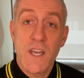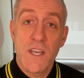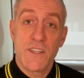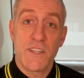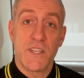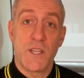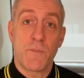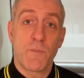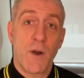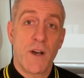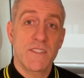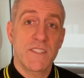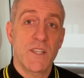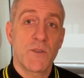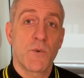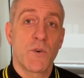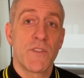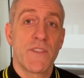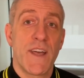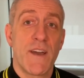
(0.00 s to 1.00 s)
The deposit
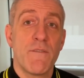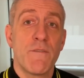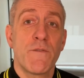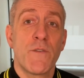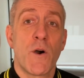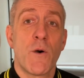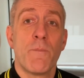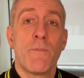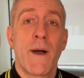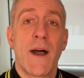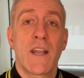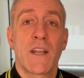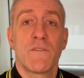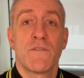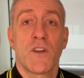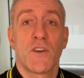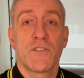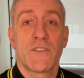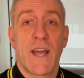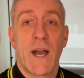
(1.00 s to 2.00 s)
will then form part of
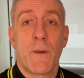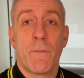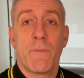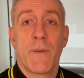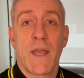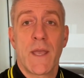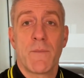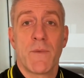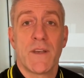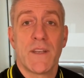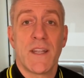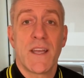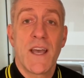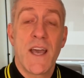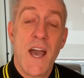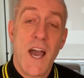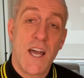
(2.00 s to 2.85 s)
your down payment,